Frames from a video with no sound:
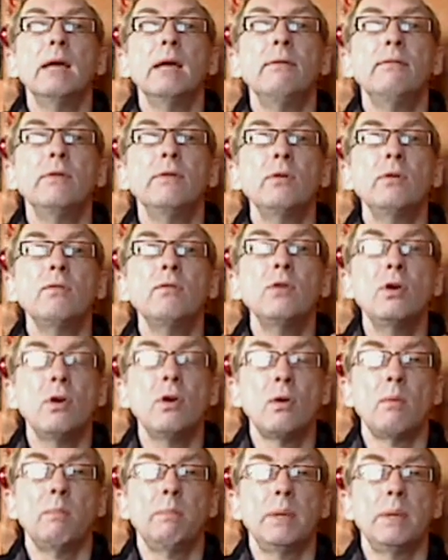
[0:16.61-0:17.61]
if you've
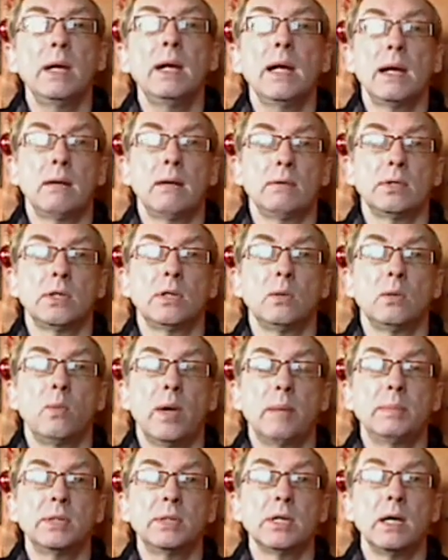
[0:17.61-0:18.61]
not been out to the
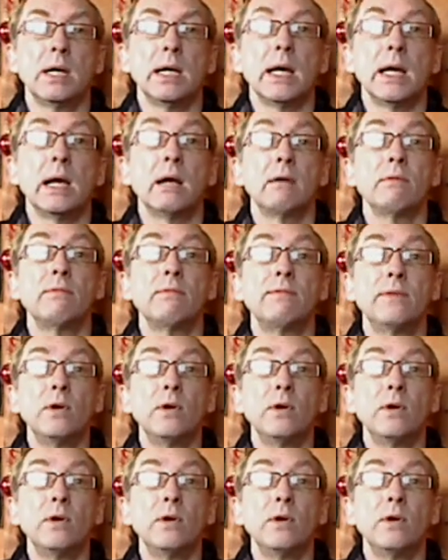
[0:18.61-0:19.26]
website yet,